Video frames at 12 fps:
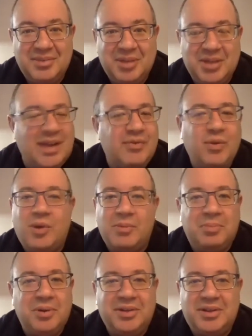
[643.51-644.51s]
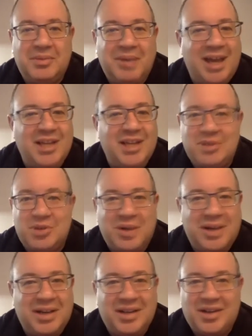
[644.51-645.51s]
because everyone put the management
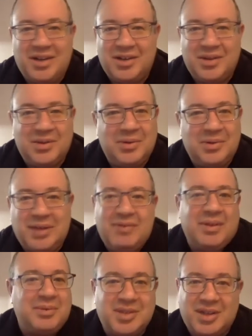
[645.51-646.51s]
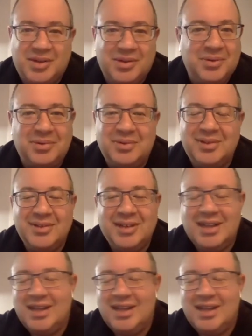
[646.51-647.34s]
training on hold. Everything was on hold.